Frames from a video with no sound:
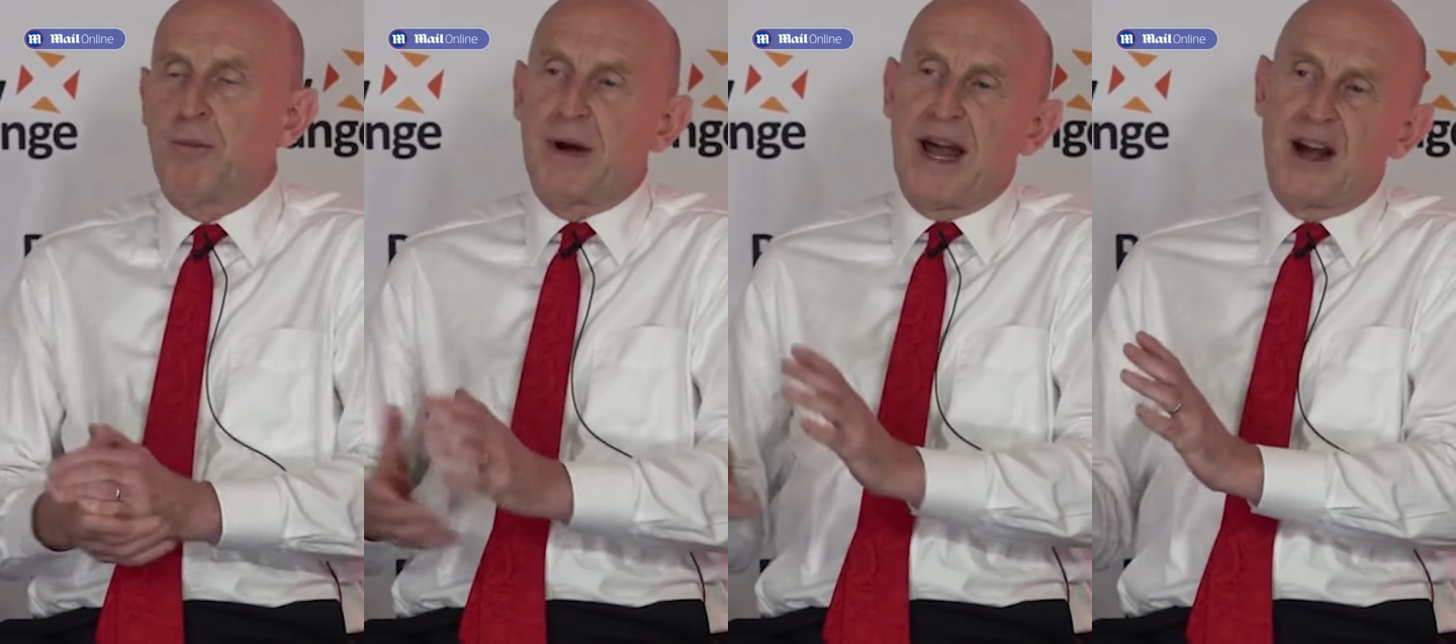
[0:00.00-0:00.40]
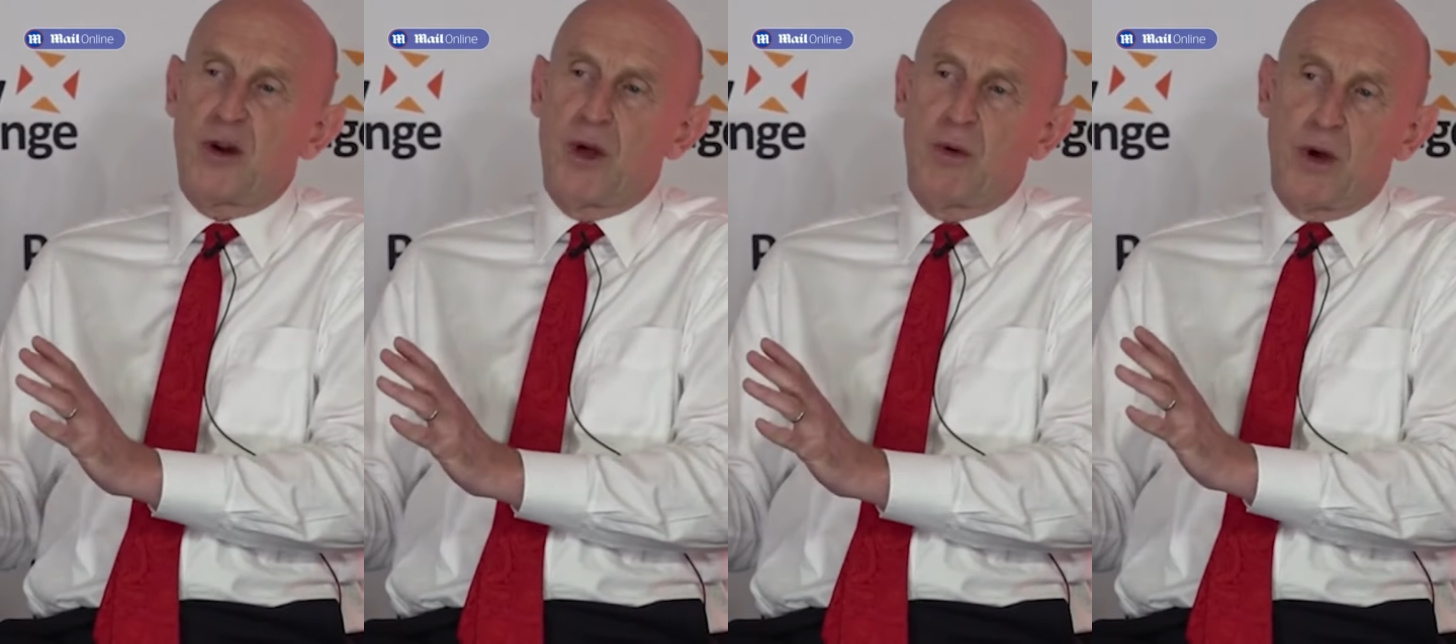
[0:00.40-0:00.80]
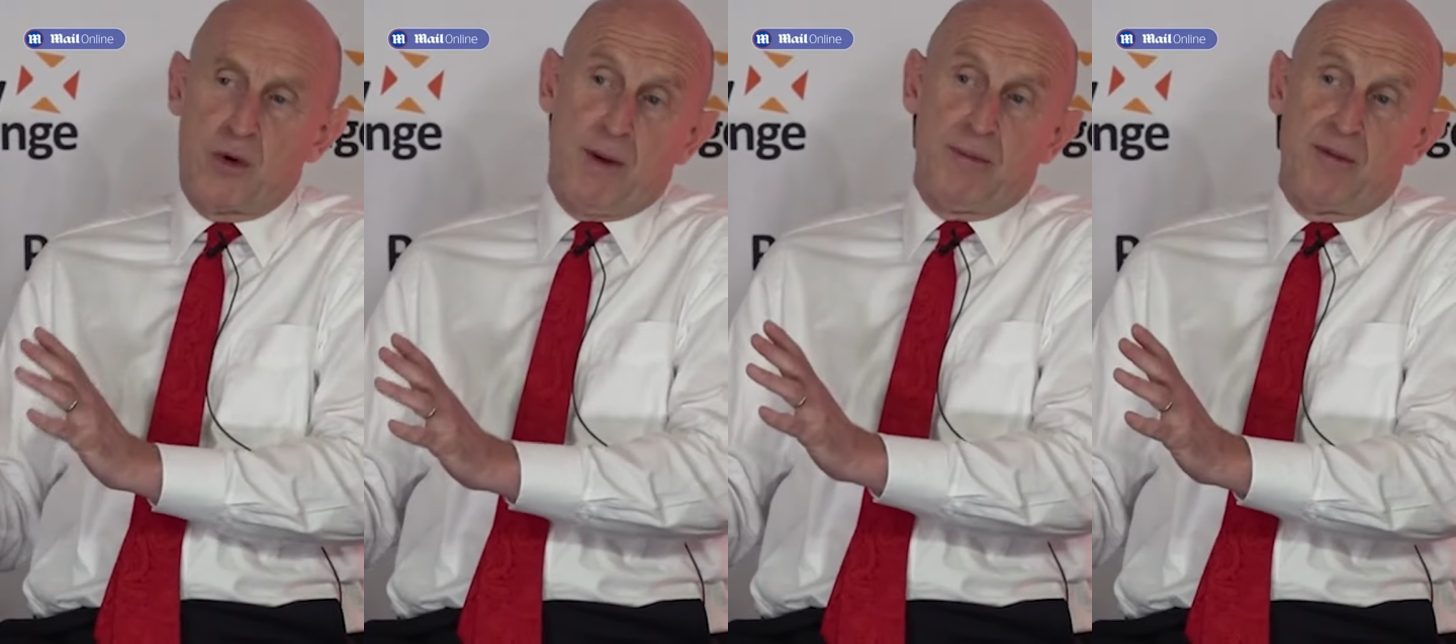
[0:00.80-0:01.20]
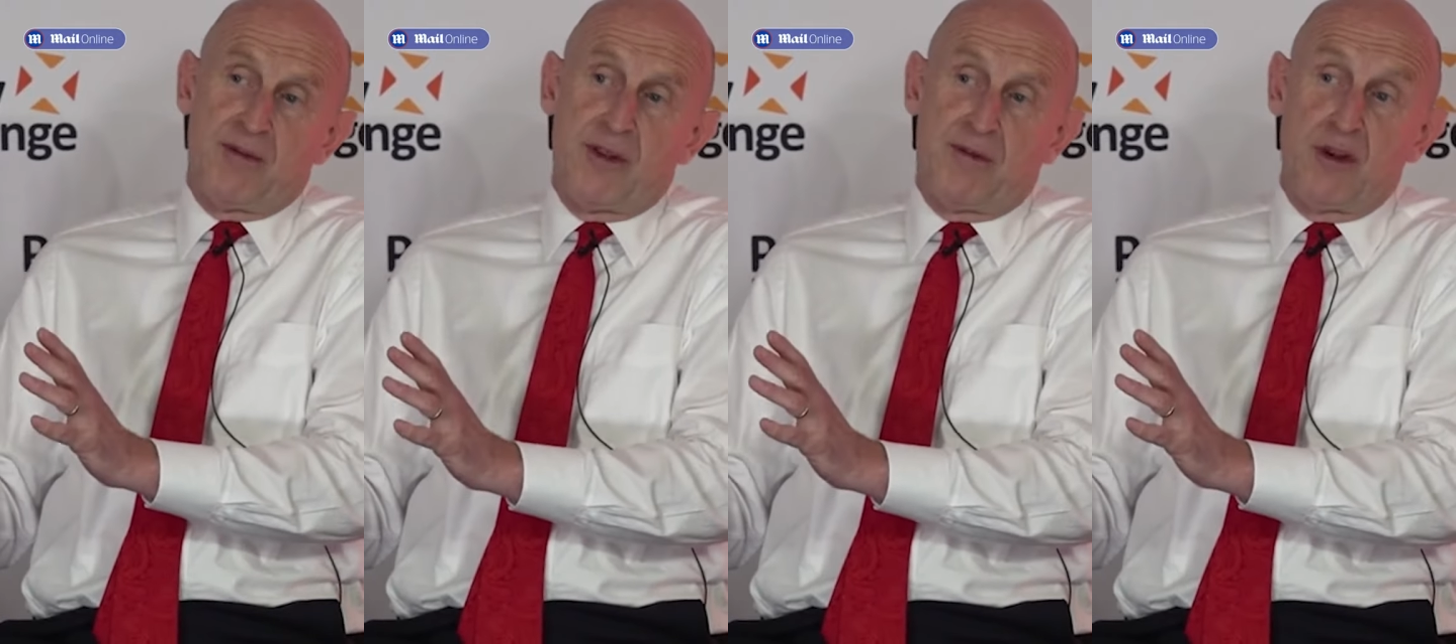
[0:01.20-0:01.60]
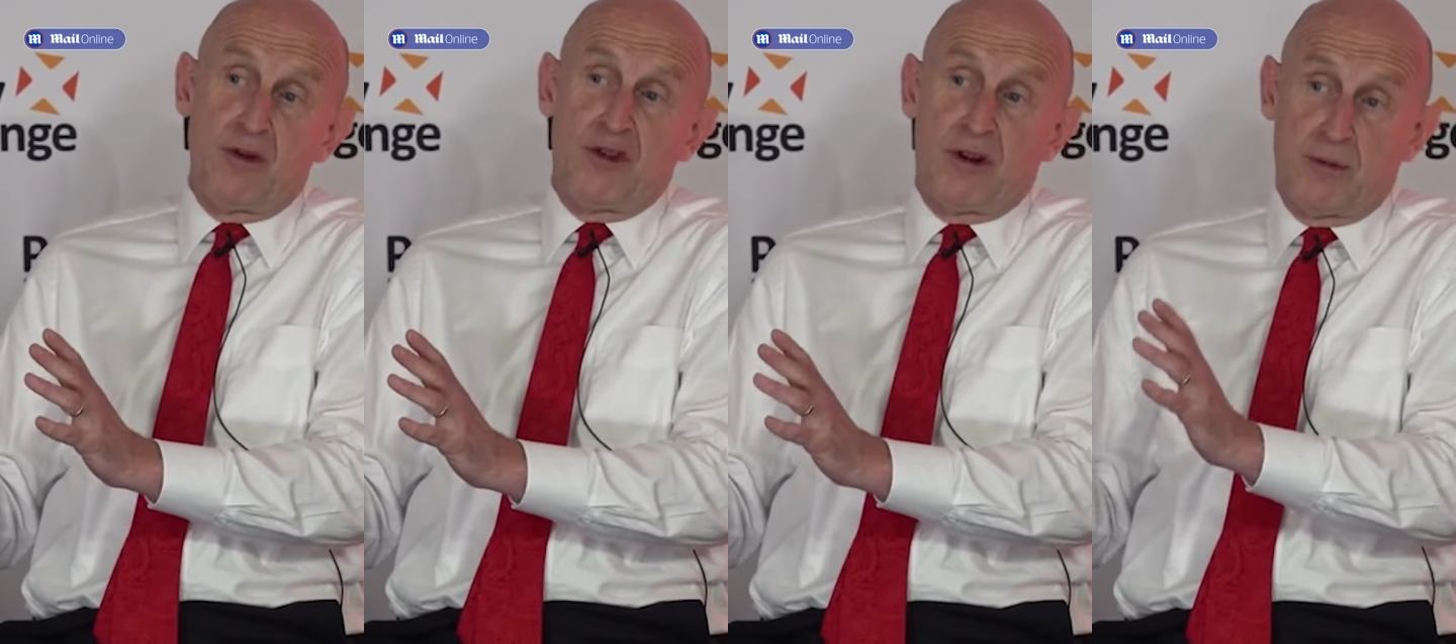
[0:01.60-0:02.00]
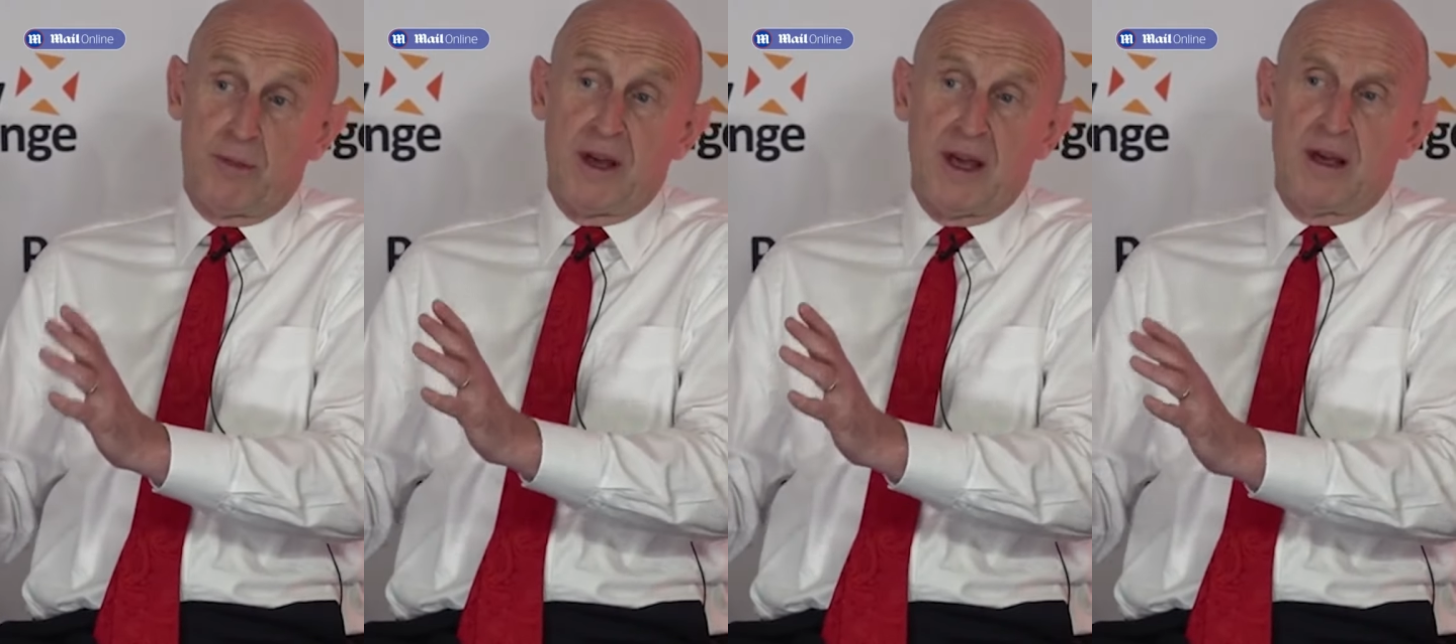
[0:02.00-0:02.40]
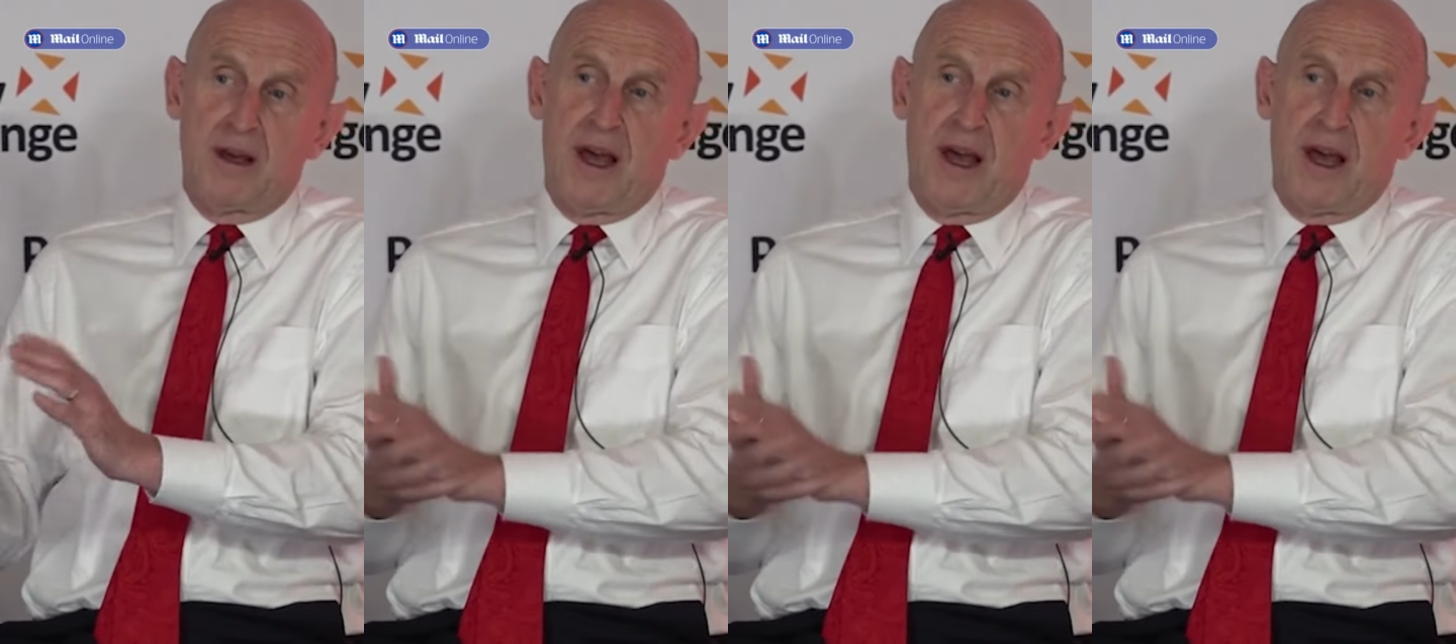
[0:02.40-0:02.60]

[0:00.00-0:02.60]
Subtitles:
but how do we equip them for the future to be